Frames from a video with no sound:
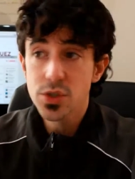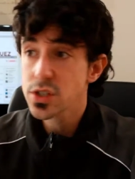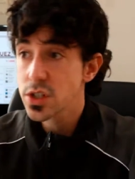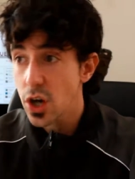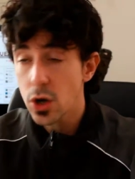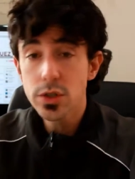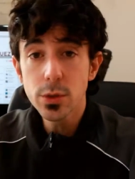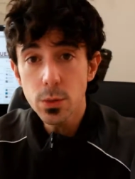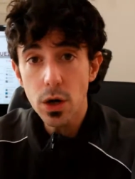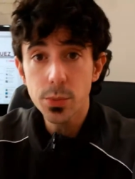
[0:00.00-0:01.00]
Just go
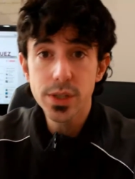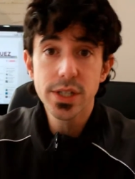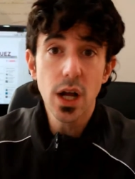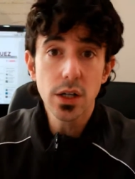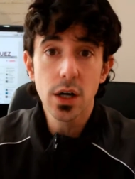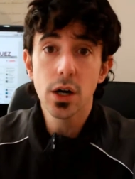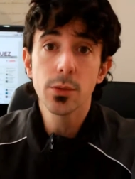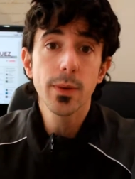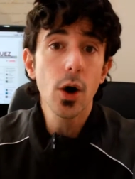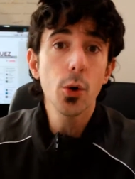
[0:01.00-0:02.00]
to
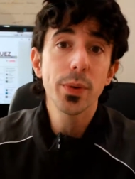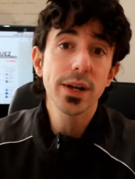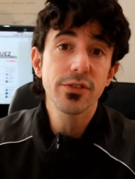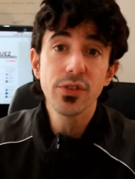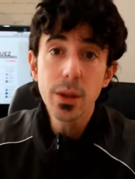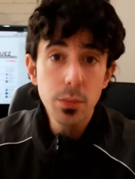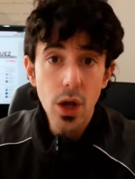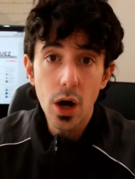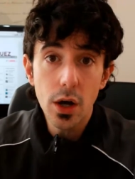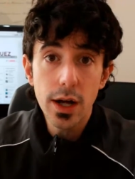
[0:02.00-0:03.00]
WordPress.com, open a free
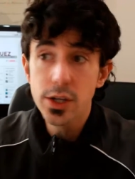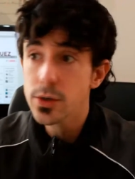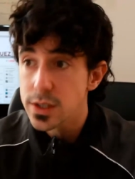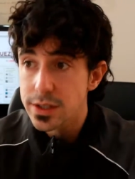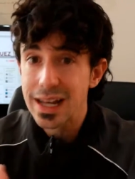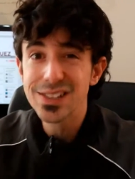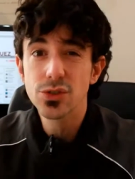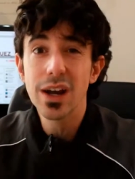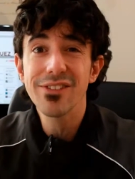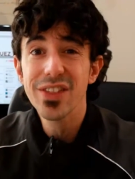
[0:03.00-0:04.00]
blog, and you can
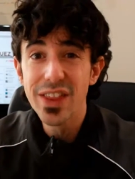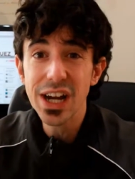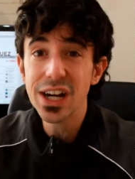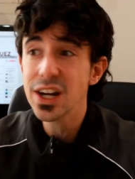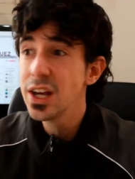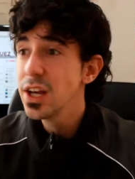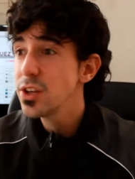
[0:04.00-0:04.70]
test drive it there.